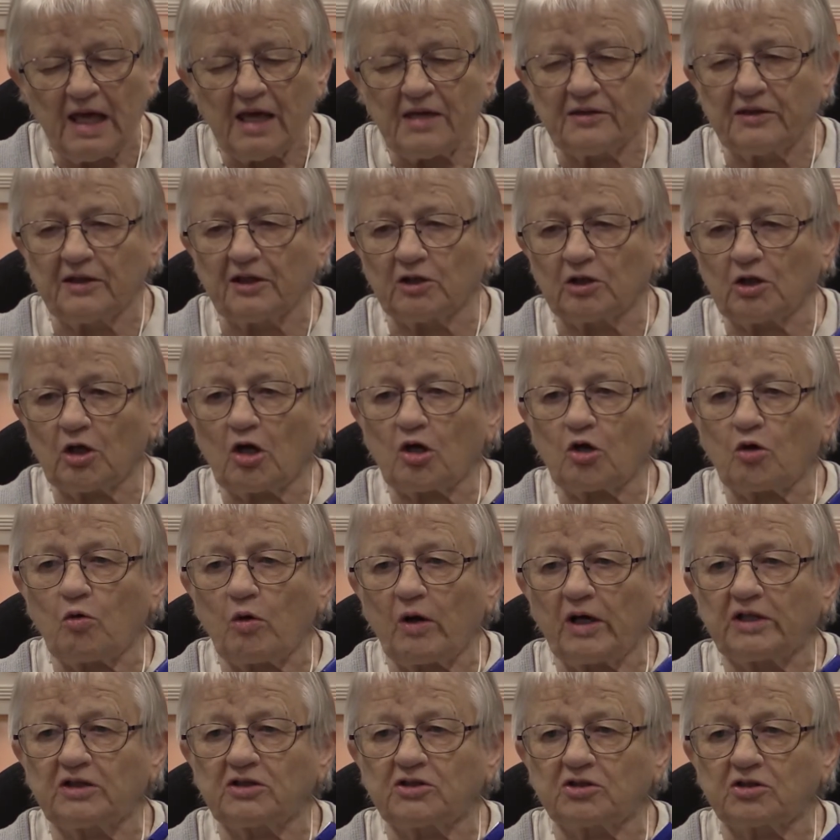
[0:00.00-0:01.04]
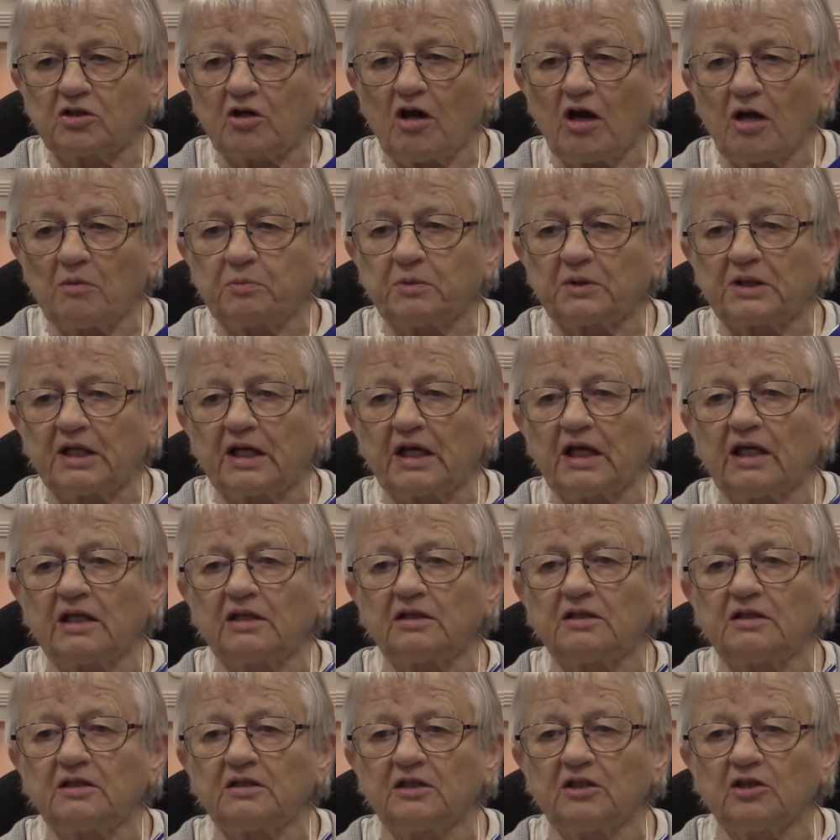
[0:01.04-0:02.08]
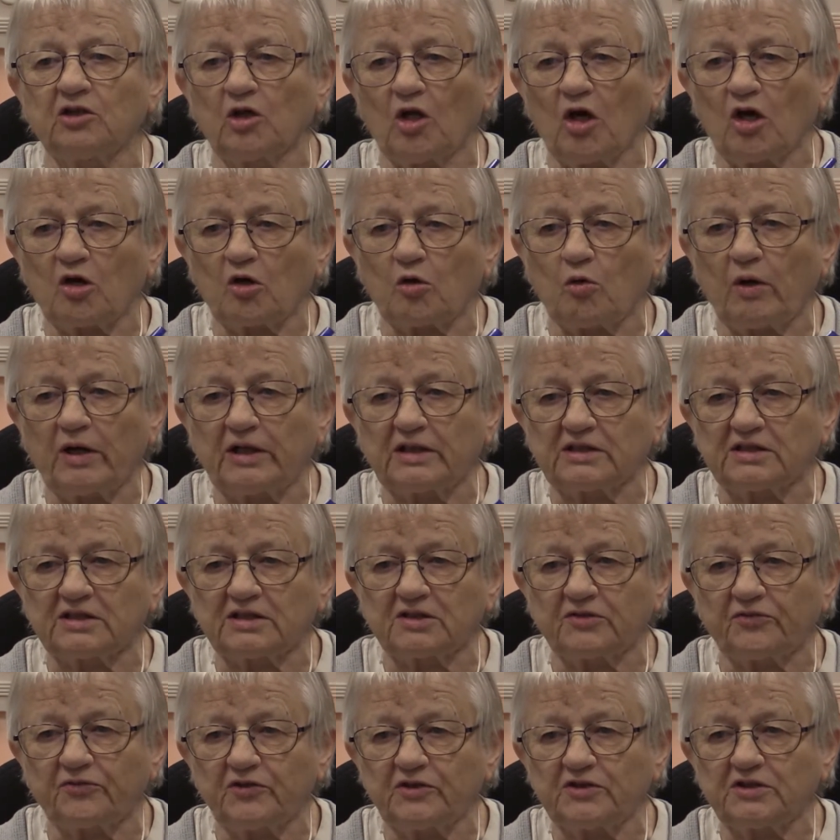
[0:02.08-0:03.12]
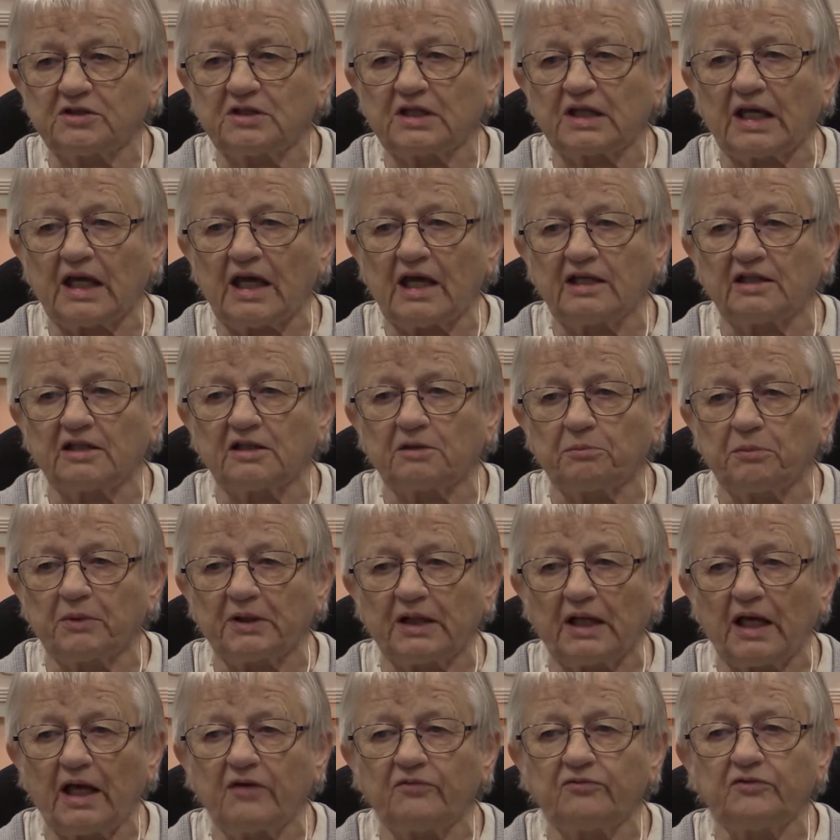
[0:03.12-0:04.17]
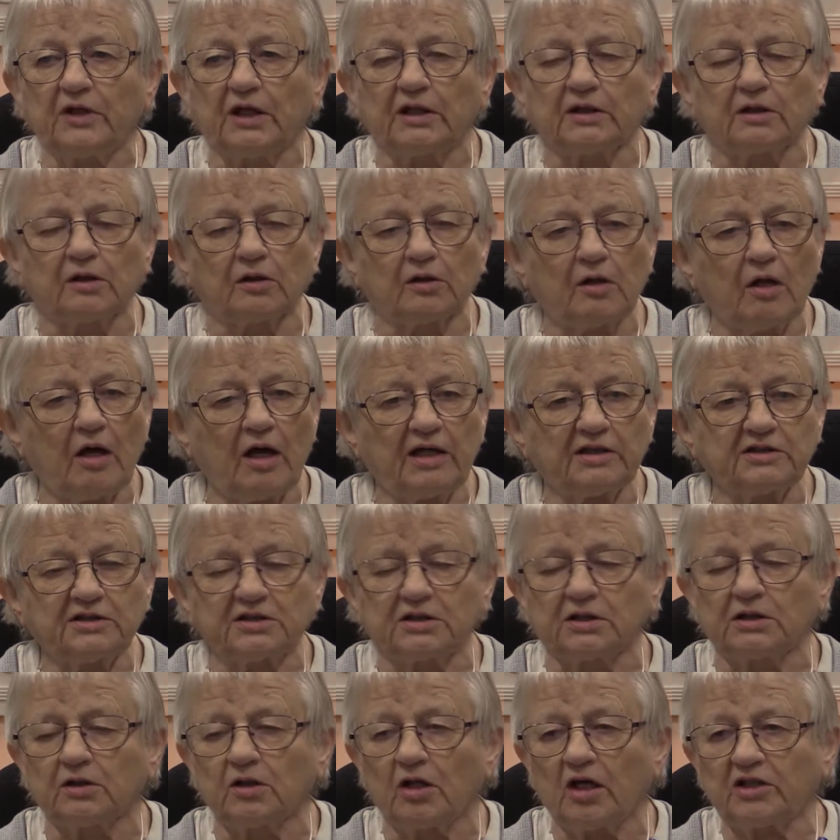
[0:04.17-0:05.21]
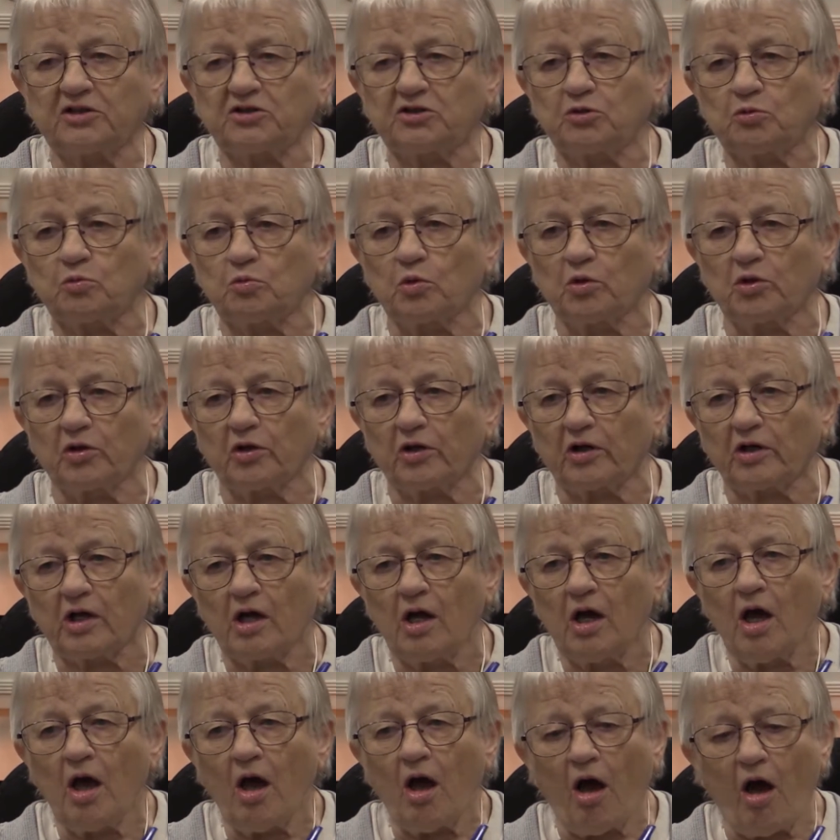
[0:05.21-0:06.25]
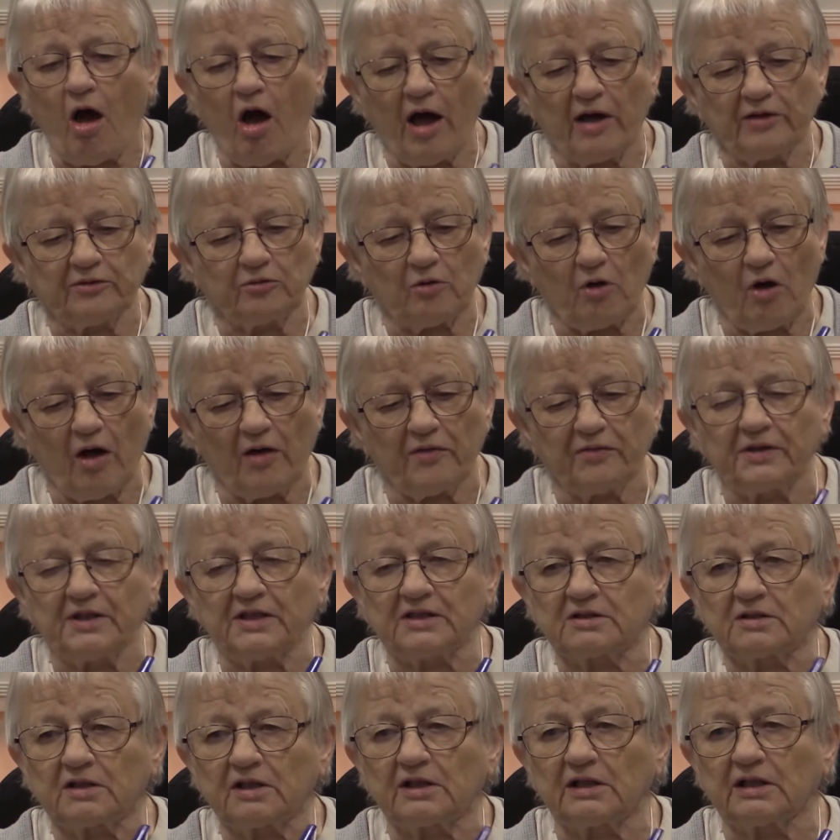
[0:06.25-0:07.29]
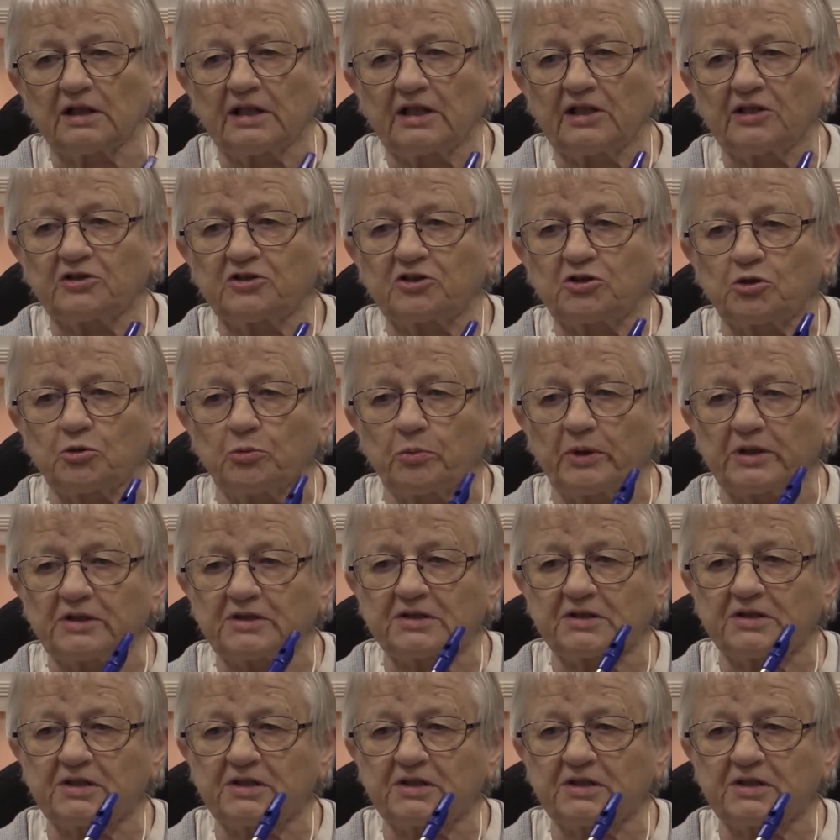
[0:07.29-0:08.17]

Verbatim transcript: They're not quite as complicated, they're not quite as sophisticated, but I've done lots and lots of work on, on these little instruments.